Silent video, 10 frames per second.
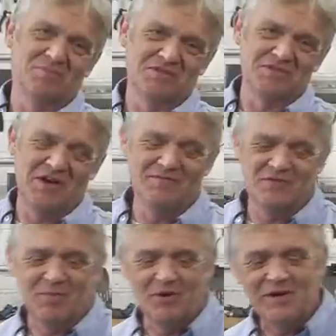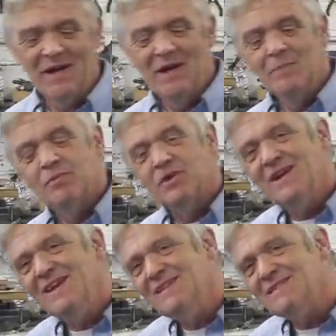preserves the body. But
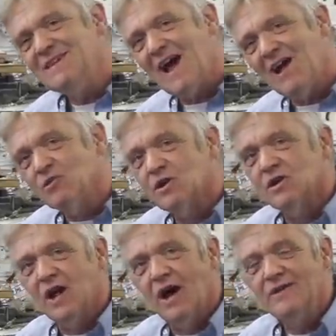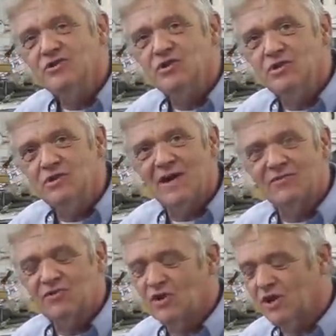it is an alkali, so you do
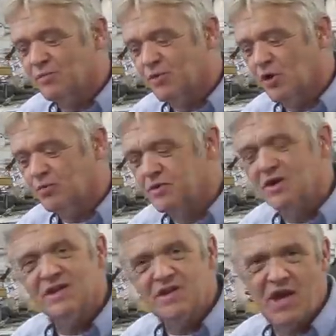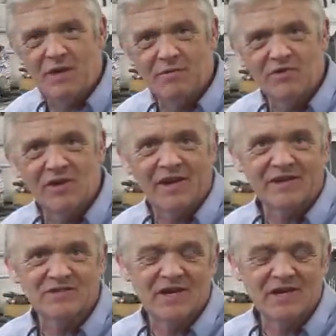have to take appropriate care with it,
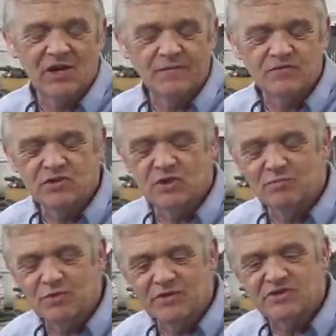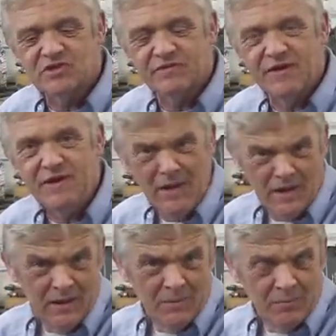like say, gloves and don't breathe the stuff in.
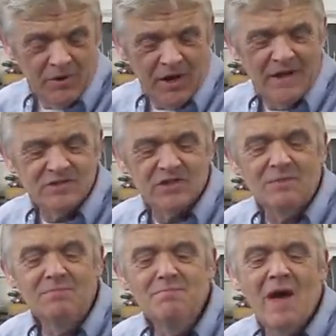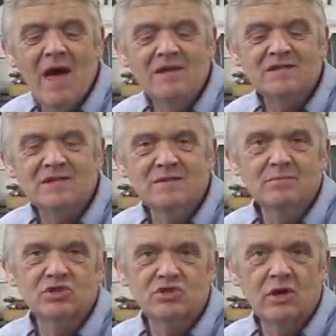But it is an
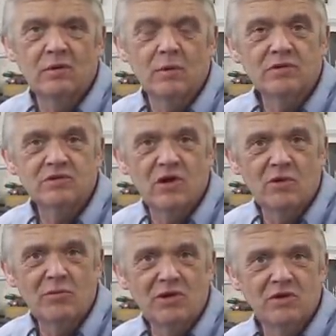amazing material with so many